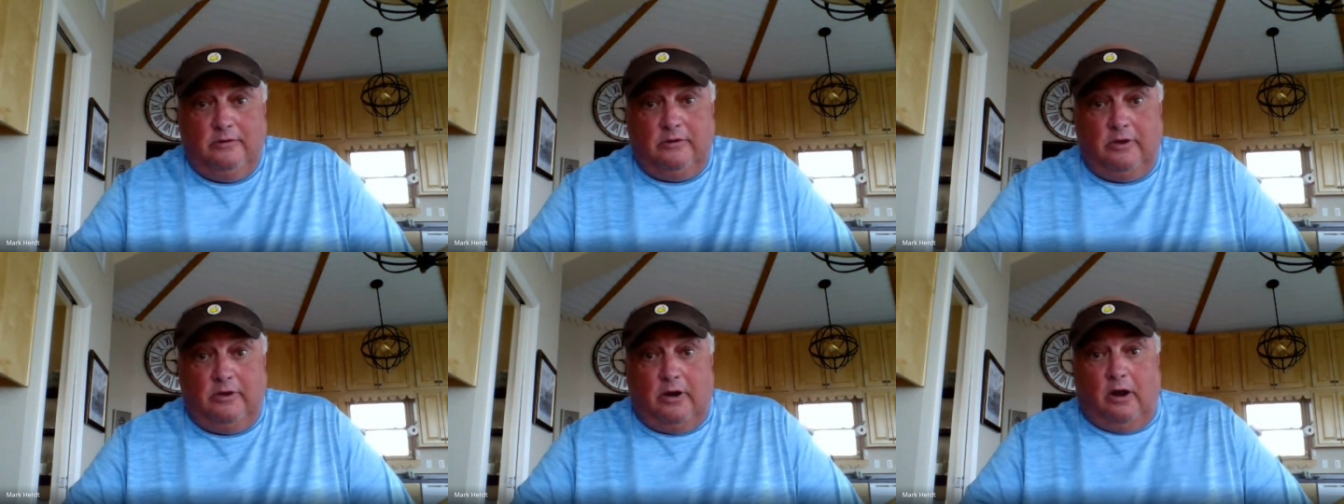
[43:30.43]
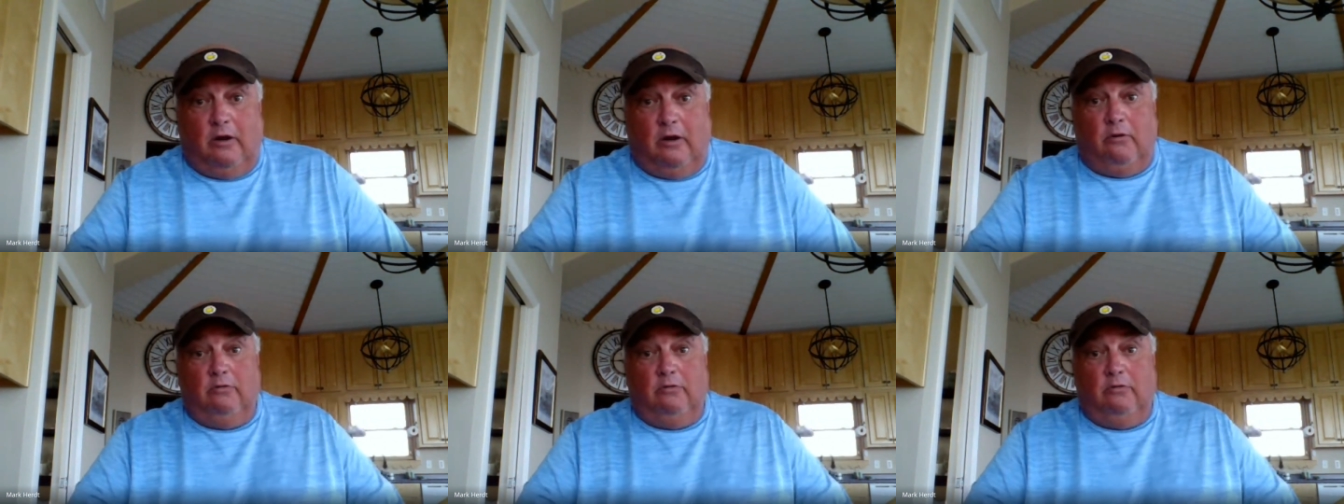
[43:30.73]
You know,
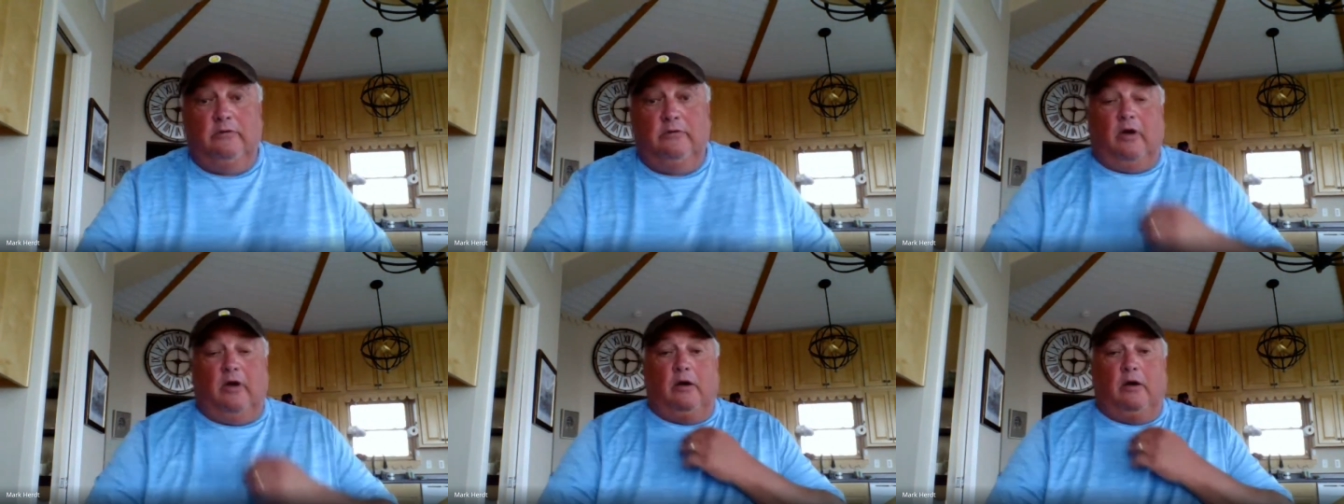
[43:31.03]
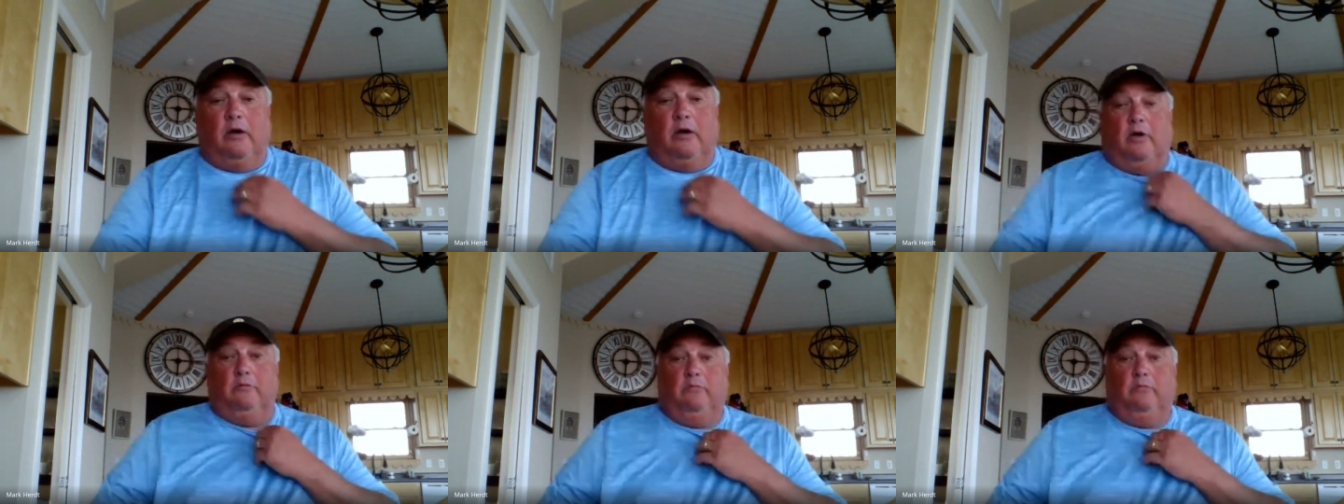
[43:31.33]
know. that's
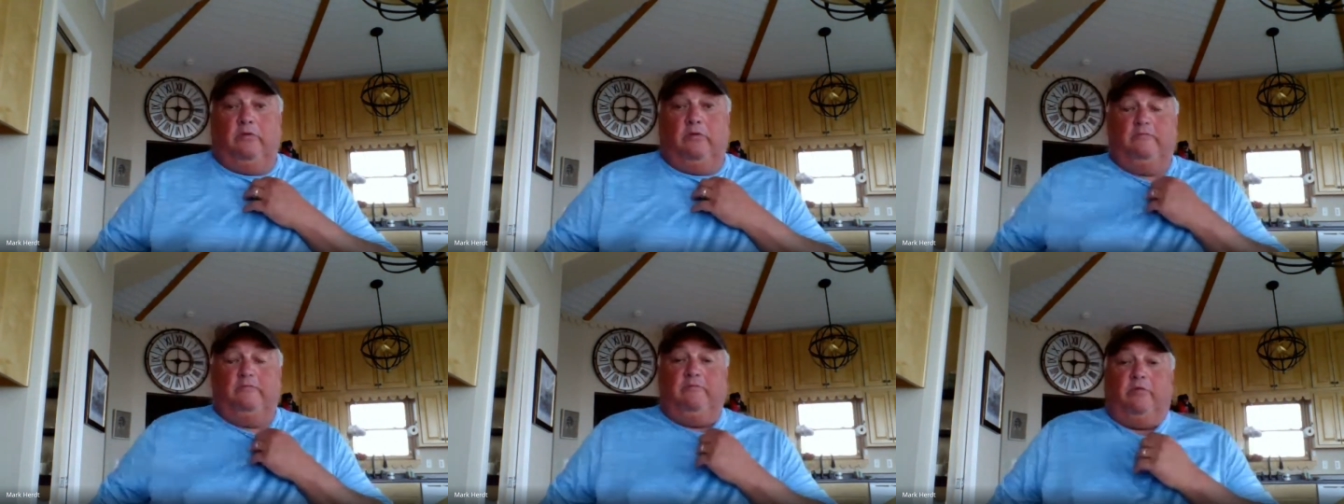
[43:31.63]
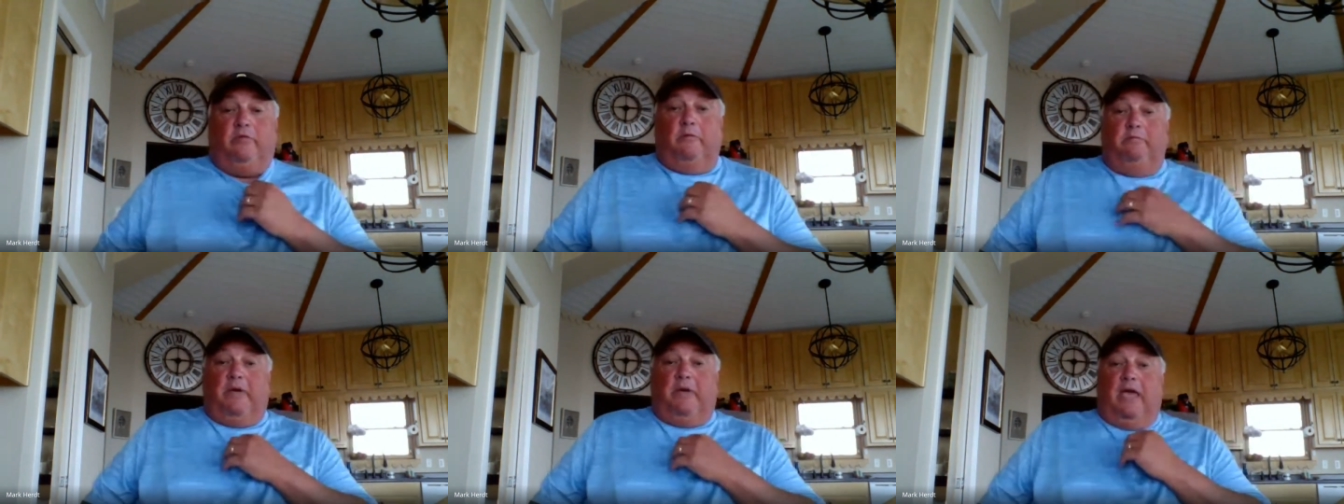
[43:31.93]
the, crazy. The,
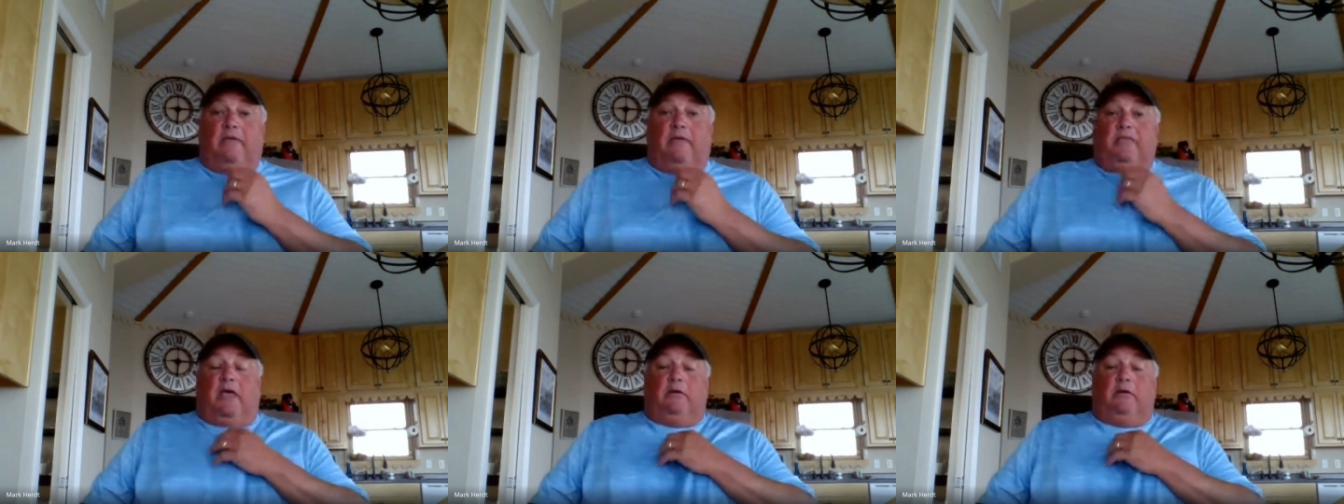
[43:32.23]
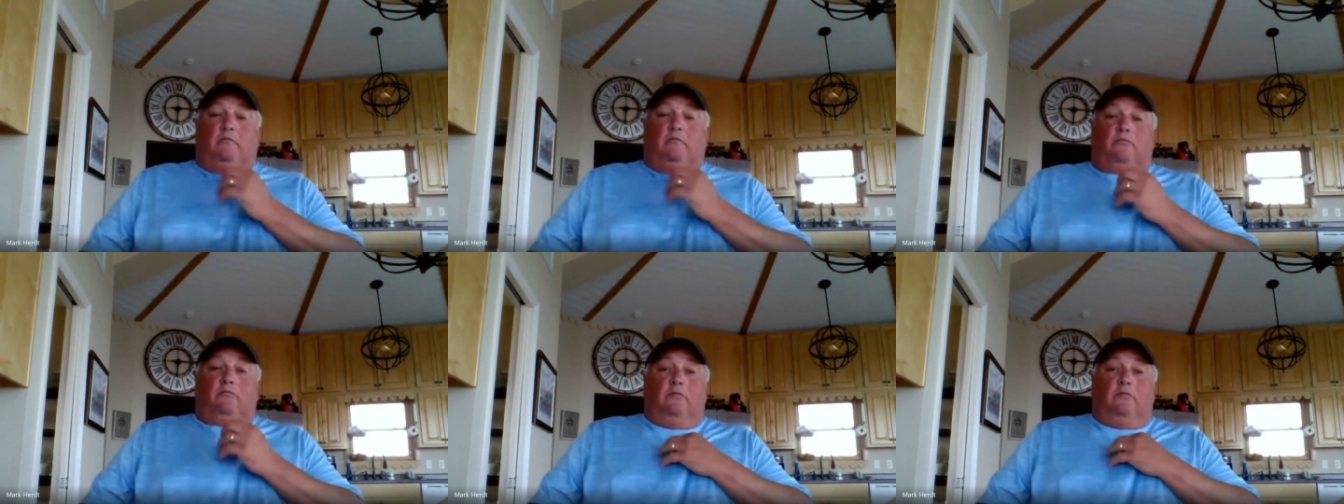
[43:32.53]
band that